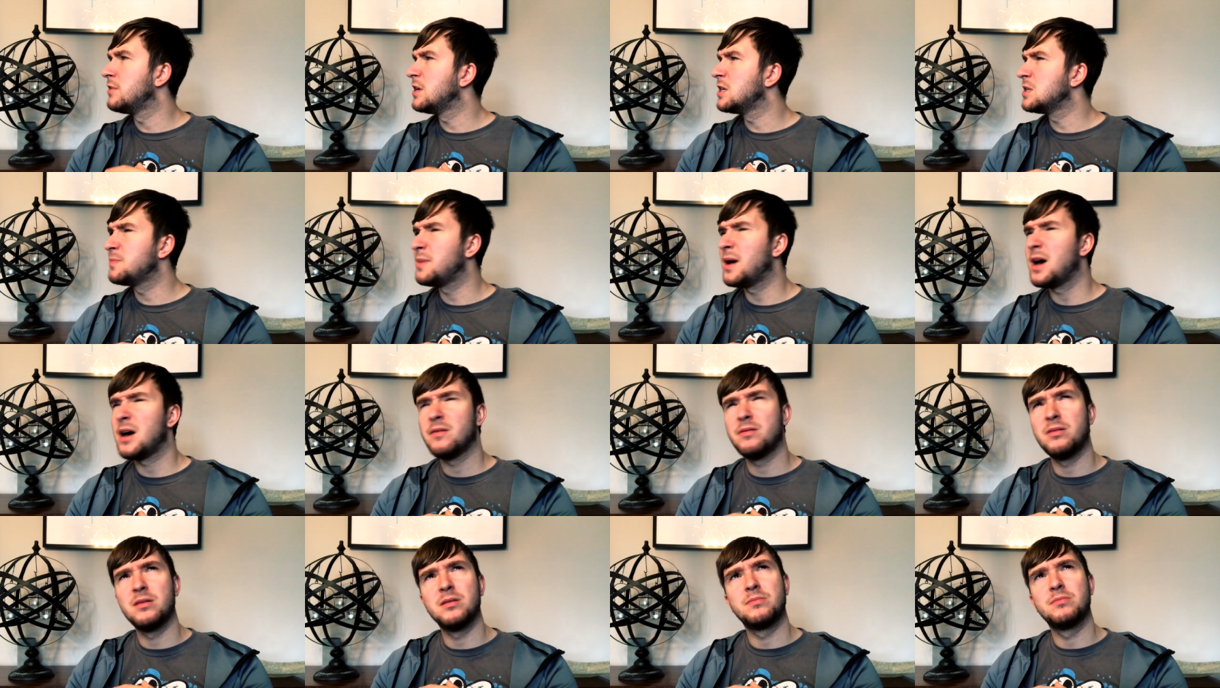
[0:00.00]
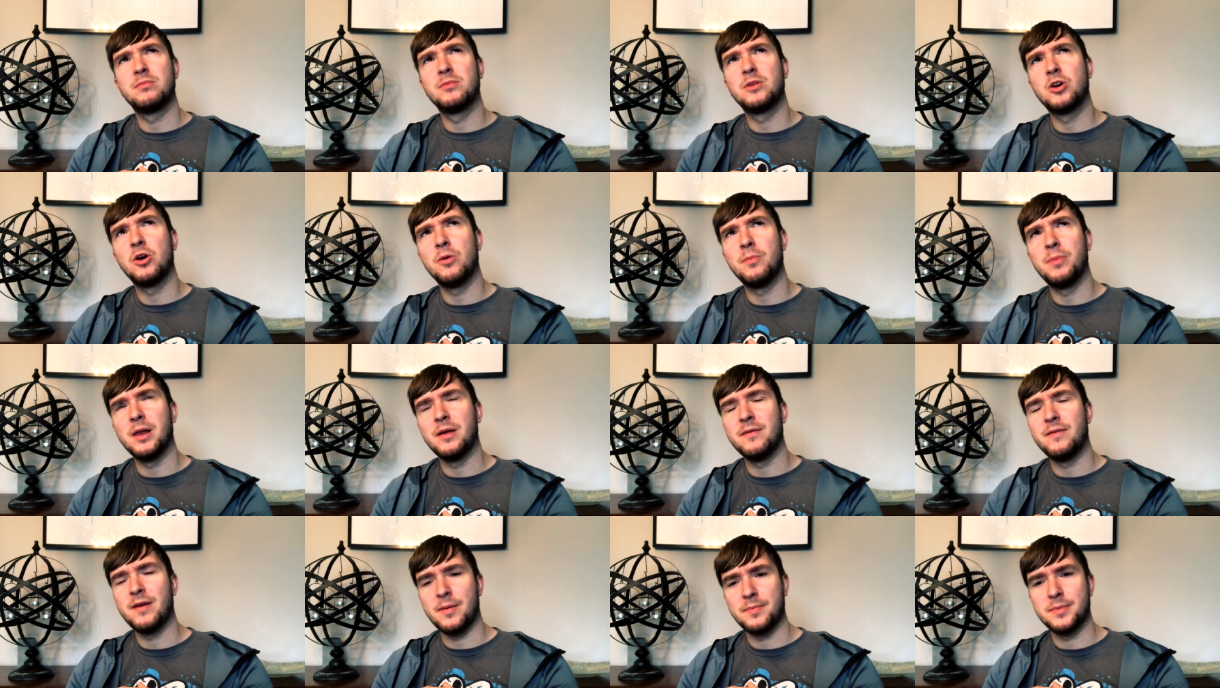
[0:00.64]
first part of the
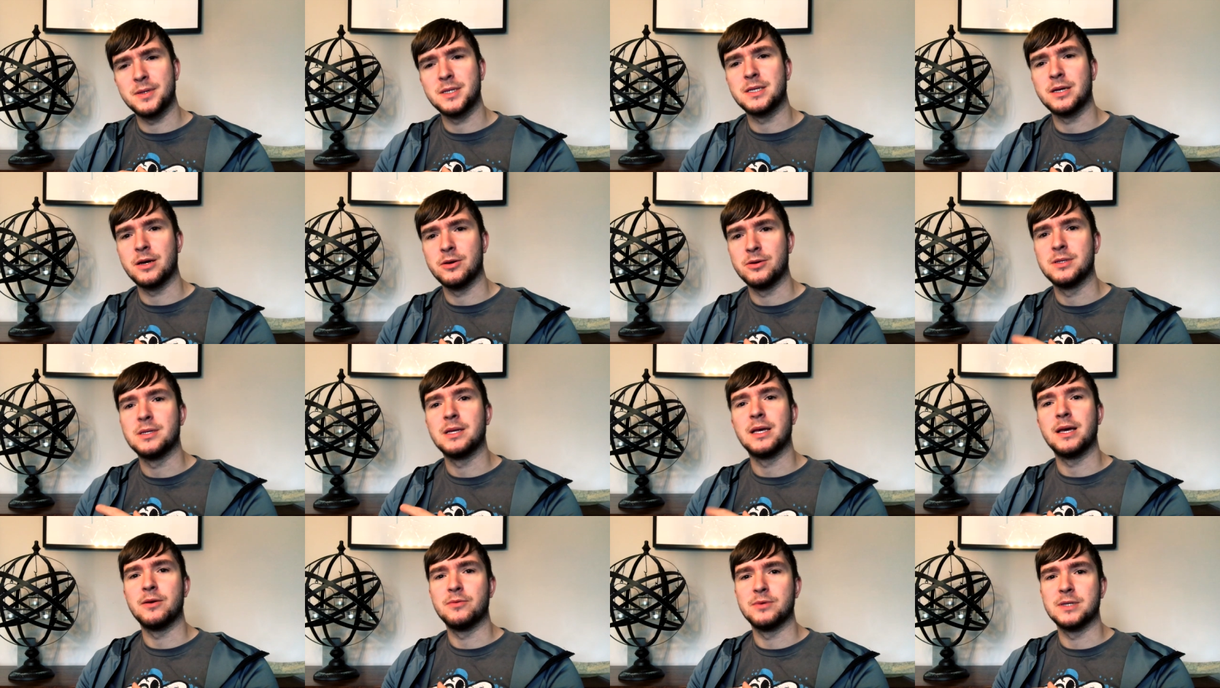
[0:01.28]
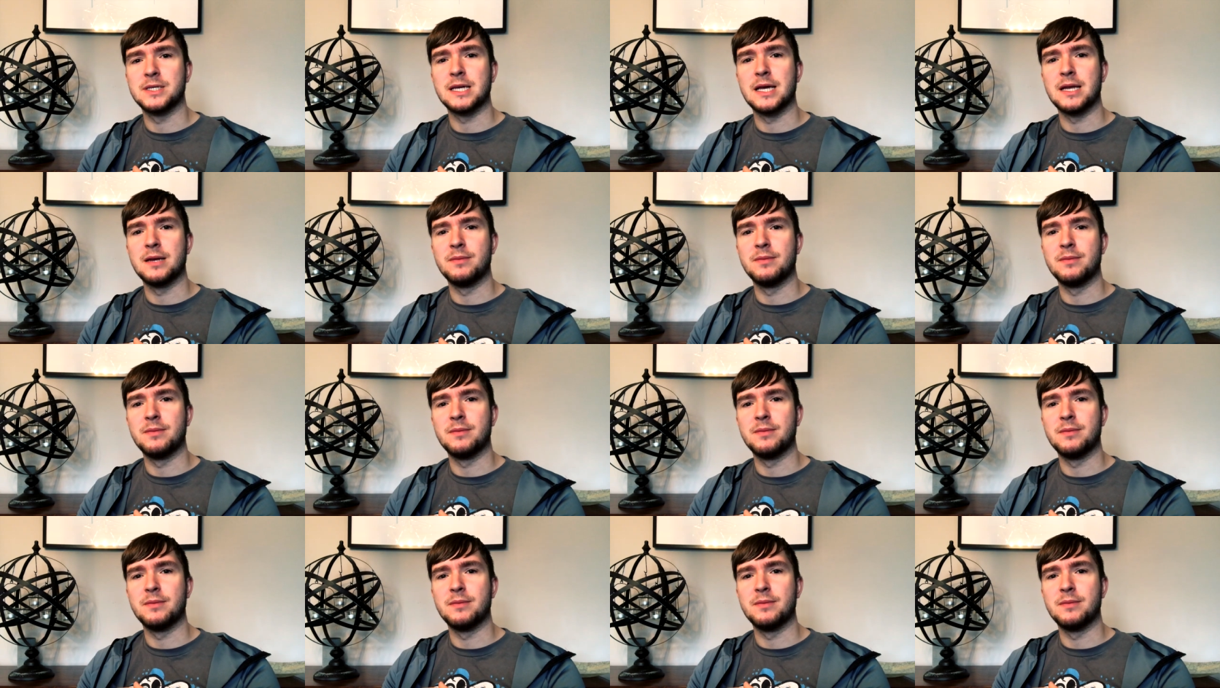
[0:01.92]
couple of episodes that he was